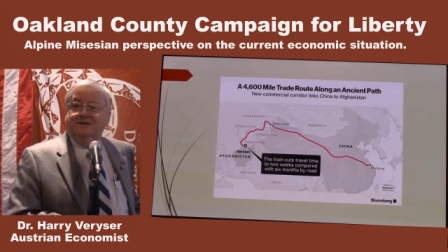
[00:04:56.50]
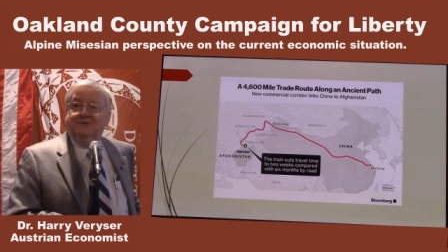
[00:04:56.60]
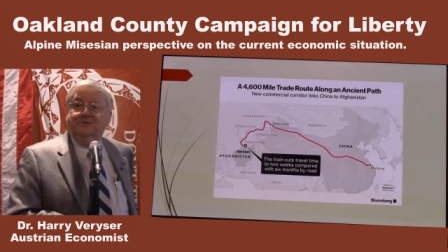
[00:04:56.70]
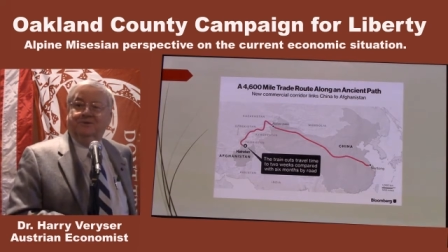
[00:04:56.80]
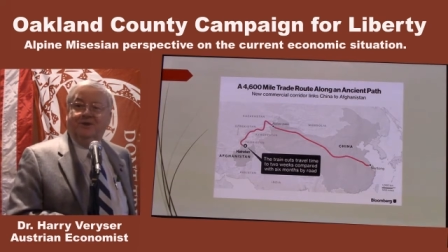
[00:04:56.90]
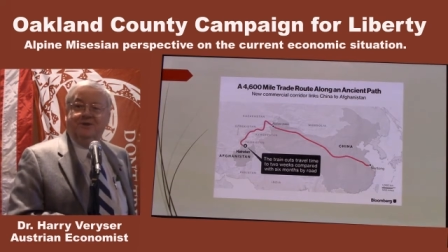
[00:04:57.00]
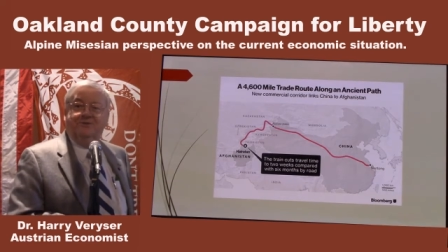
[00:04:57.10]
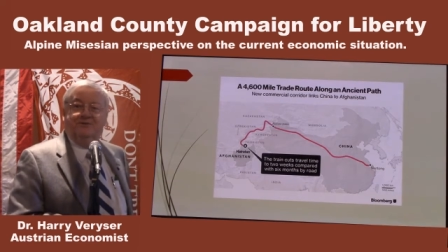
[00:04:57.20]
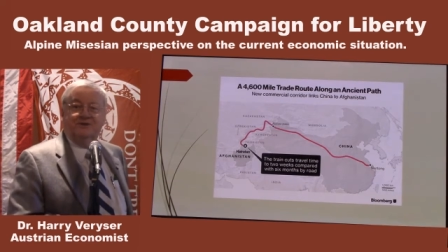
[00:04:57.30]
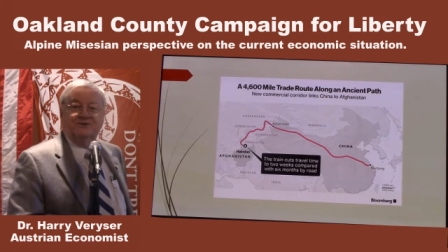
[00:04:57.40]
with all
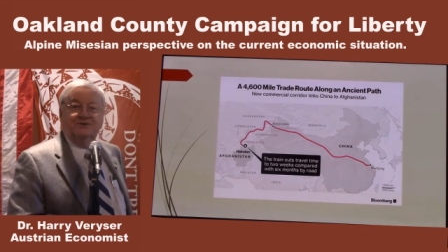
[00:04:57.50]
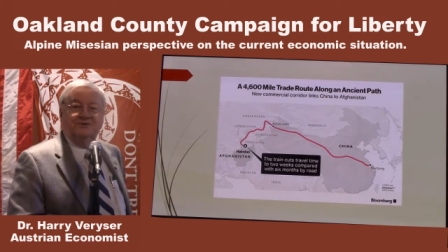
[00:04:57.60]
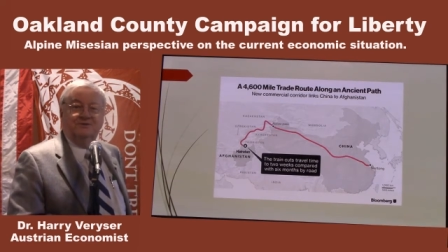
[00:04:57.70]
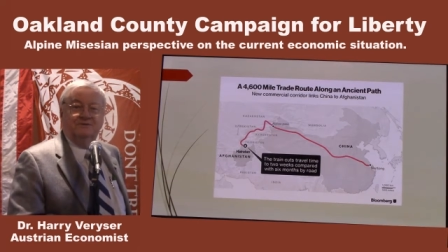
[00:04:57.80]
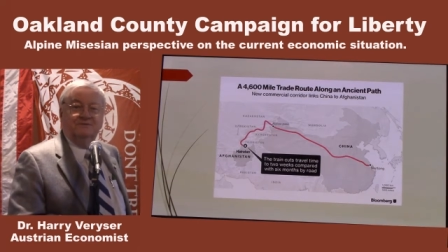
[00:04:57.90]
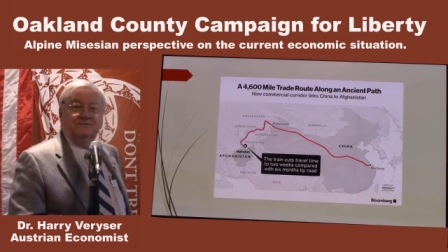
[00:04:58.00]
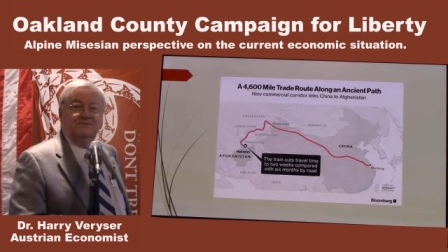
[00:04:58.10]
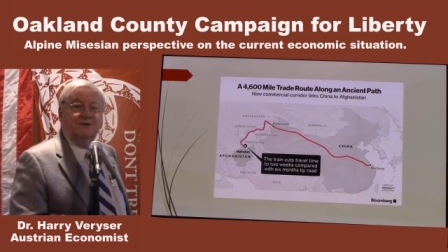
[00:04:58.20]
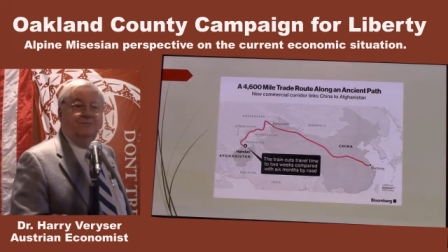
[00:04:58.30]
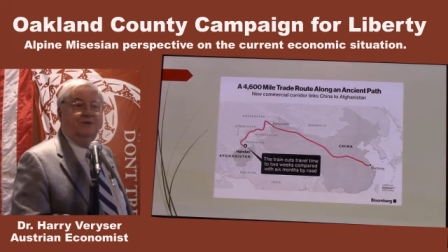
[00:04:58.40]
the fixings.
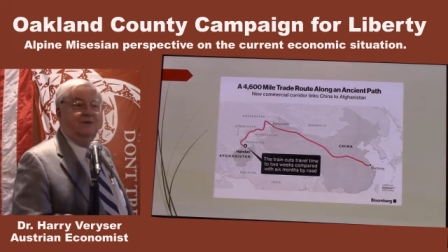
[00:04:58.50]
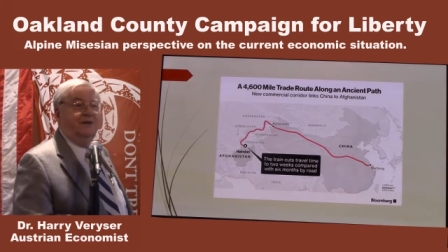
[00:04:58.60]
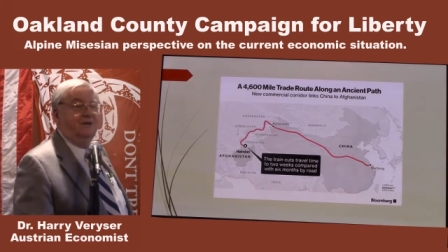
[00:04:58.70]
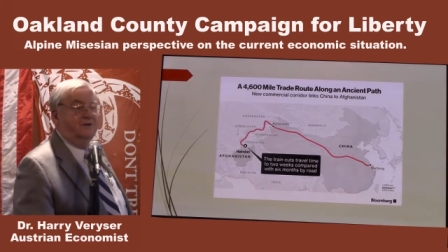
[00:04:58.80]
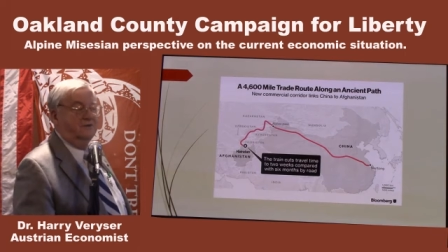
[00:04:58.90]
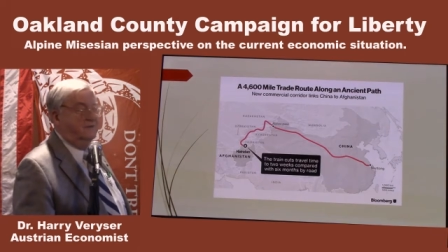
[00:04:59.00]
So I mean, they're